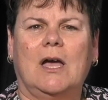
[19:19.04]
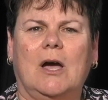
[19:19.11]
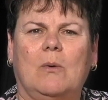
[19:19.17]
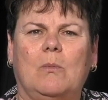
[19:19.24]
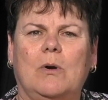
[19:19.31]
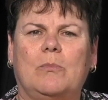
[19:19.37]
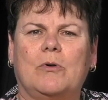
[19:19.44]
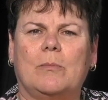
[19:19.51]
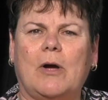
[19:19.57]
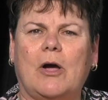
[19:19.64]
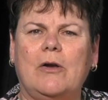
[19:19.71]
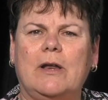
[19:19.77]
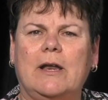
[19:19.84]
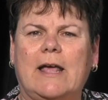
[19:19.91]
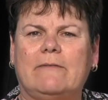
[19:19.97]
We'll
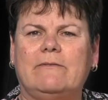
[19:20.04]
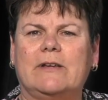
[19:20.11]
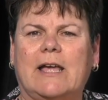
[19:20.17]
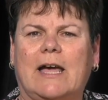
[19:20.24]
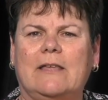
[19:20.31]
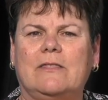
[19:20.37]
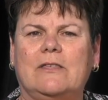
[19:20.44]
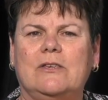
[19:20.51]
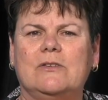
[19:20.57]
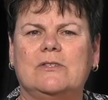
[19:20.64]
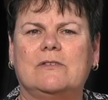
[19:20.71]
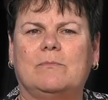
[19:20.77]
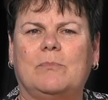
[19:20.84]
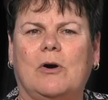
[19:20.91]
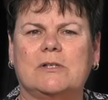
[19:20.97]
promote and advocate the
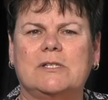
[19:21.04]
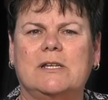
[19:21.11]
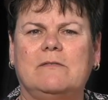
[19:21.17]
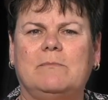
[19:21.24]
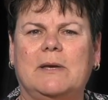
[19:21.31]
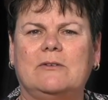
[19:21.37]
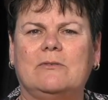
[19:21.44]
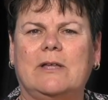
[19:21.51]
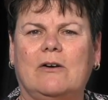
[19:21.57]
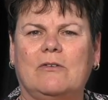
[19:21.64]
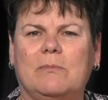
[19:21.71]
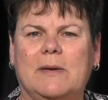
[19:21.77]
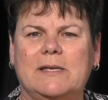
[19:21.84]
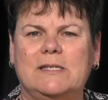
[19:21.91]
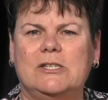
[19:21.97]
use of positive mental
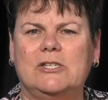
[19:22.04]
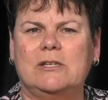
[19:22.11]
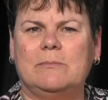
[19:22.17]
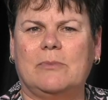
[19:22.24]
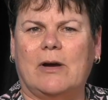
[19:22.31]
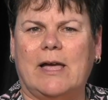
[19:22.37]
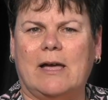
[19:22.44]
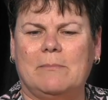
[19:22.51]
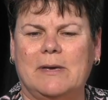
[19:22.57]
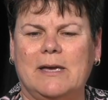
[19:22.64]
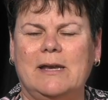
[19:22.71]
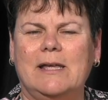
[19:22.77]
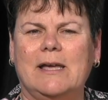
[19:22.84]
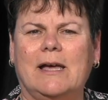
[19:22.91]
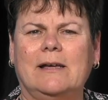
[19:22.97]
health messaging by our
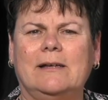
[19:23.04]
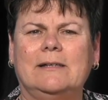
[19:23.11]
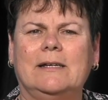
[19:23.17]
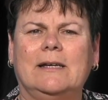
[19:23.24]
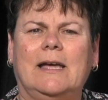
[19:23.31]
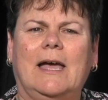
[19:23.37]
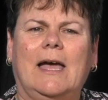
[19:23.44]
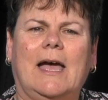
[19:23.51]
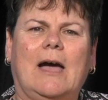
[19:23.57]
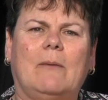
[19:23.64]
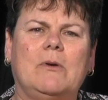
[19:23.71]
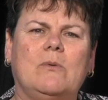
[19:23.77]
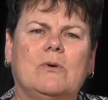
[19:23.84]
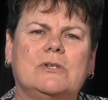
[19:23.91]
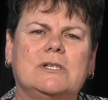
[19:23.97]
media, and
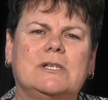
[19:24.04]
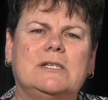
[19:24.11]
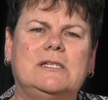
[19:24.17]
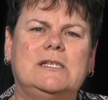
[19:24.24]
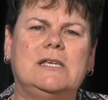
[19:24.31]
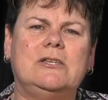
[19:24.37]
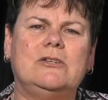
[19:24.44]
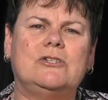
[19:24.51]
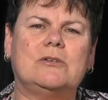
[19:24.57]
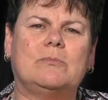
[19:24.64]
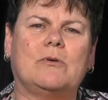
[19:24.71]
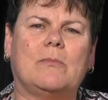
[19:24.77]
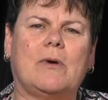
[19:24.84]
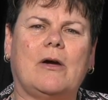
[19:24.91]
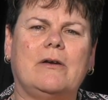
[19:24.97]
we want to continue to
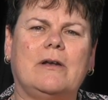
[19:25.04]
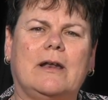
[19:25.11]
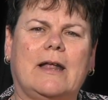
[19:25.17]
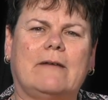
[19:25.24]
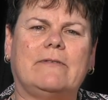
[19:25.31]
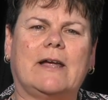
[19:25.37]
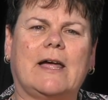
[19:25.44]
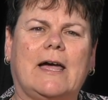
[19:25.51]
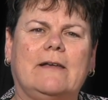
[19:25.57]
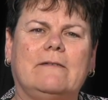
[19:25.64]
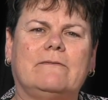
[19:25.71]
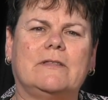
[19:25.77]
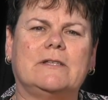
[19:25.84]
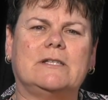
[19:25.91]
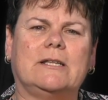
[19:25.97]
promote and
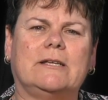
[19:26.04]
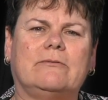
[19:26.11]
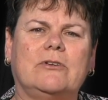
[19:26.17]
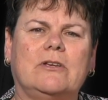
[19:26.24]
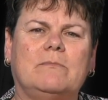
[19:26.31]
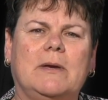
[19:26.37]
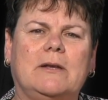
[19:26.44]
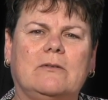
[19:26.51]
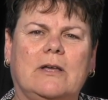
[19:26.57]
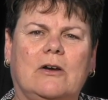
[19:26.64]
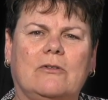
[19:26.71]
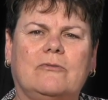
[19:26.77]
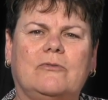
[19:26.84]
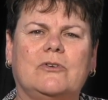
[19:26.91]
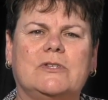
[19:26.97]
advocate for the delivery of mental
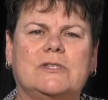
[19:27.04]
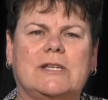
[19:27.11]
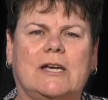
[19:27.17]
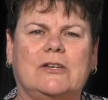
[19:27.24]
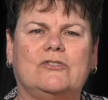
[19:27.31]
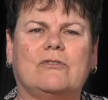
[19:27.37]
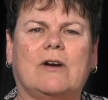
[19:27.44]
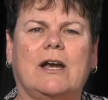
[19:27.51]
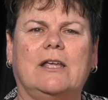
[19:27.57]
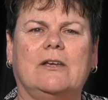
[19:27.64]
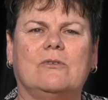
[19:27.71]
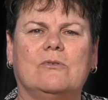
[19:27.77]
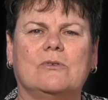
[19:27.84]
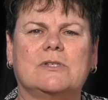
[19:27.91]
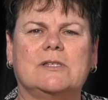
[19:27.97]
health first aid training
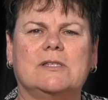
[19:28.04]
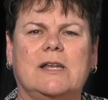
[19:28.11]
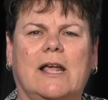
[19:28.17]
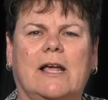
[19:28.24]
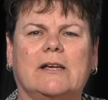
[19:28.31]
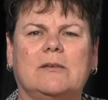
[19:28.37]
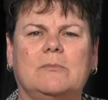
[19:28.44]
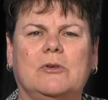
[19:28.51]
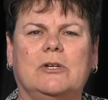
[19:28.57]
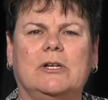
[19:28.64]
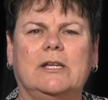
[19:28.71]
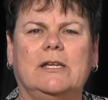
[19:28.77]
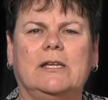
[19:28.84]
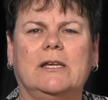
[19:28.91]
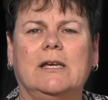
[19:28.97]
courses in our
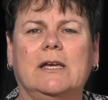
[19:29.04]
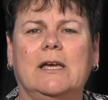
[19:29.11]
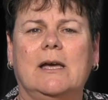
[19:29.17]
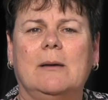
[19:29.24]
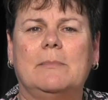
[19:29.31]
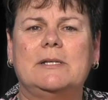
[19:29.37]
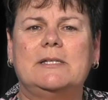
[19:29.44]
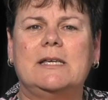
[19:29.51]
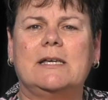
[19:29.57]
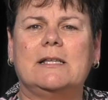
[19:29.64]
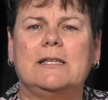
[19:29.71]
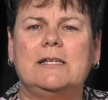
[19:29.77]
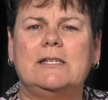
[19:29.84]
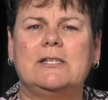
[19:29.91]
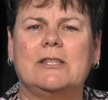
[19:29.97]
community,
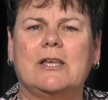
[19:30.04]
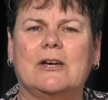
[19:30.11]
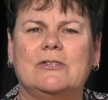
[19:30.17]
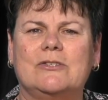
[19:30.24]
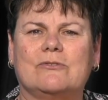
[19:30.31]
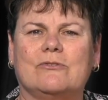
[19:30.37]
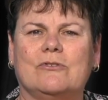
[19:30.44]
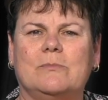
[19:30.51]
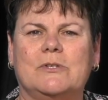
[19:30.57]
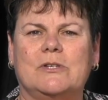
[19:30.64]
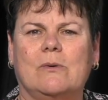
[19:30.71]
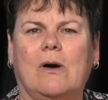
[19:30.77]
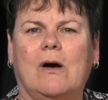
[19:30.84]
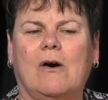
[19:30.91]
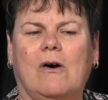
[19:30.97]
particularly to those groups
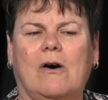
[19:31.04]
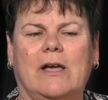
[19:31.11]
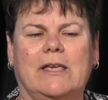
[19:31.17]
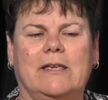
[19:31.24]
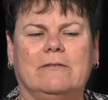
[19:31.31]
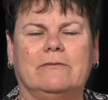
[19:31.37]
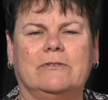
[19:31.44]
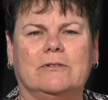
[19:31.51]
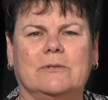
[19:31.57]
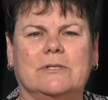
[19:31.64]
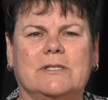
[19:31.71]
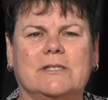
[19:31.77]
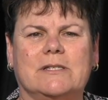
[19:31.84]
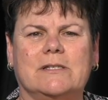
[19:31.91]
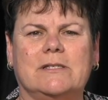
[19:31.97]
who are high
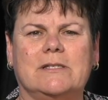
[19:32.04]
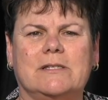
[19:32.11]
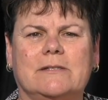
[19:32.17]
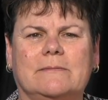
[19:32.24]
influencers.